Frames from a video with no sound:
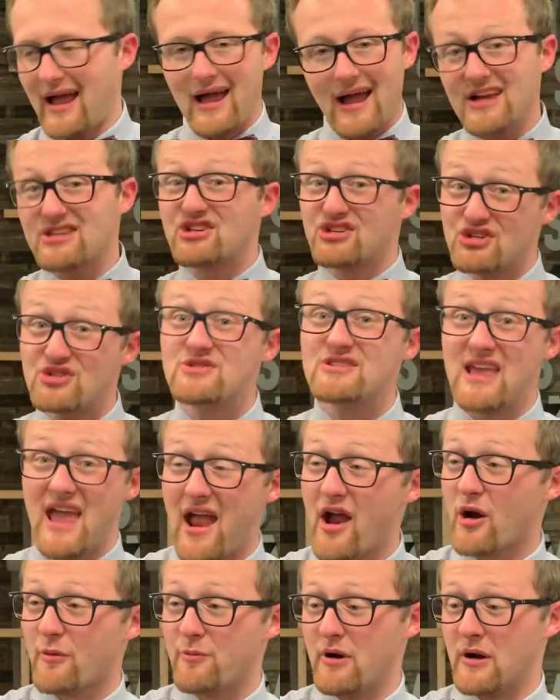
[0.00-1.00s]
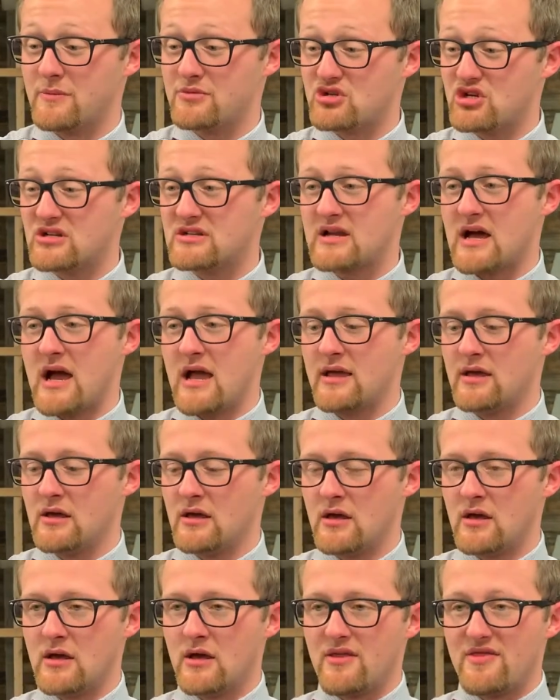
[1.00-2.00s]
I should use the air pump, shouldn't I?
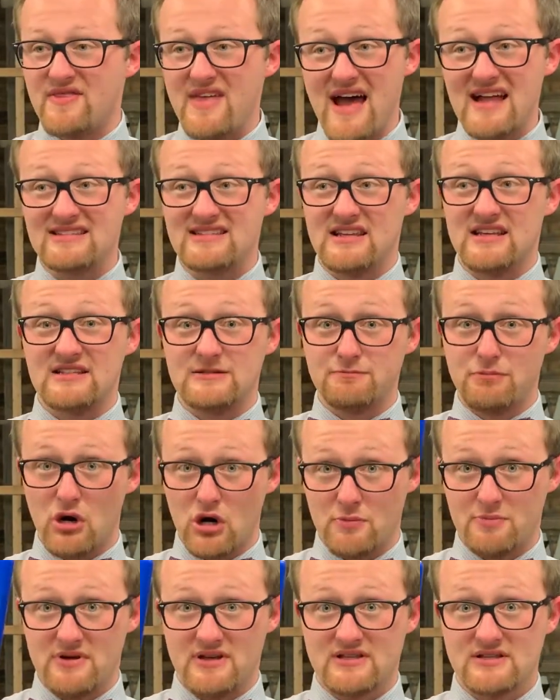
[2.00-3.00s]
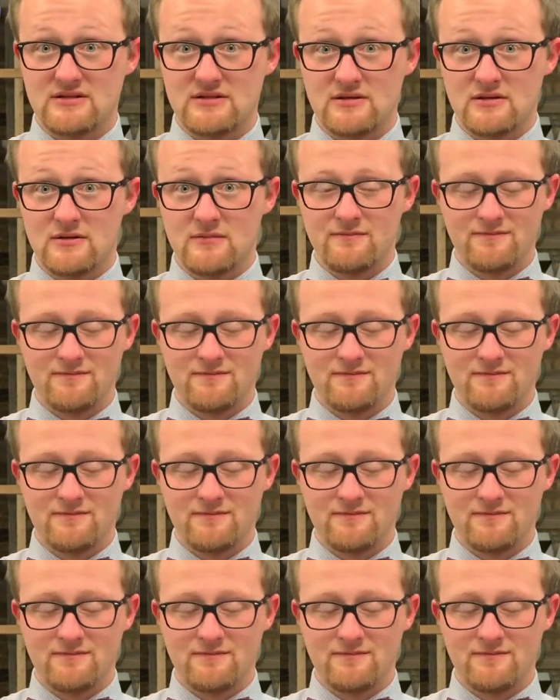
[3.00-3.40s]
That's its purpose.